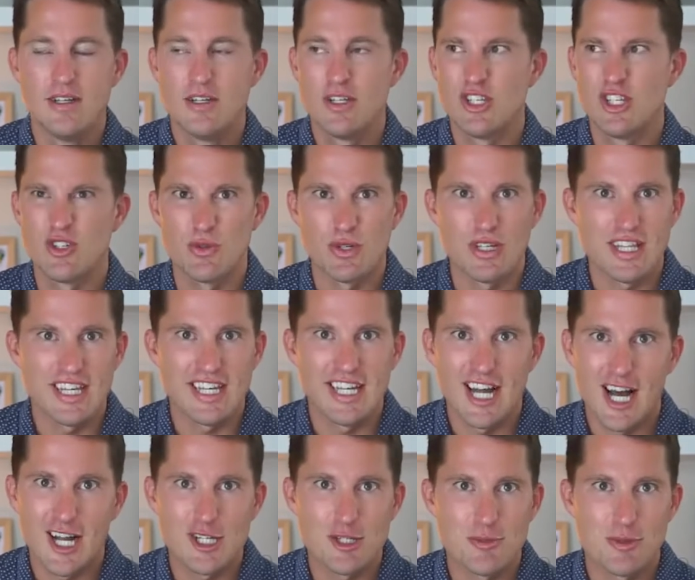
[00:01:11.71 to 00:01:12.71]
you're really an
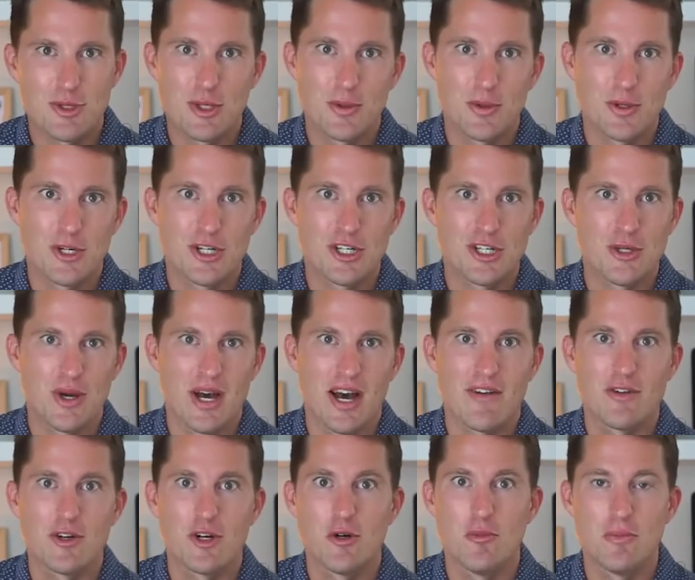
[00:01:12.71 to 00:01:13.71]
entrepreneur, you have
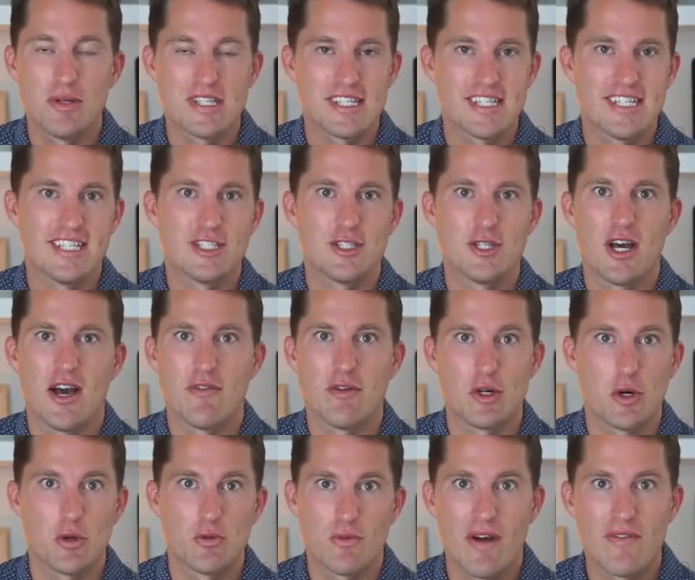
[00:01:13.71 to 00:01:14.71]
your own business, you have
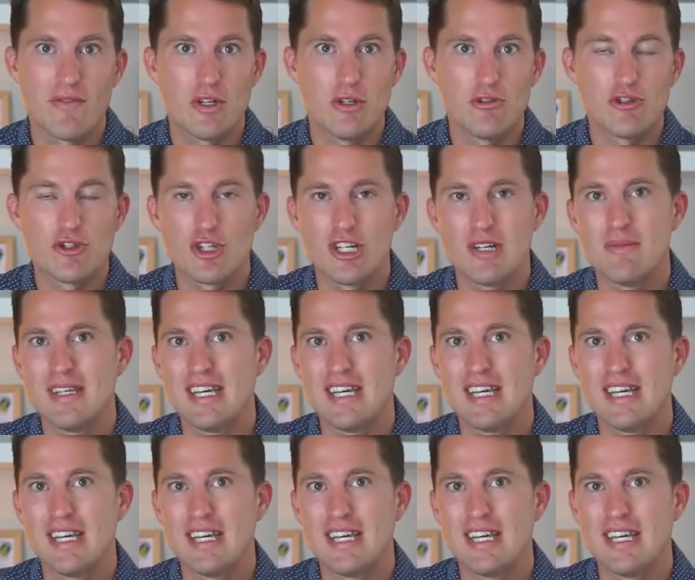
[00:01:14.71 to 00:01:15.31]
your own revenue stream.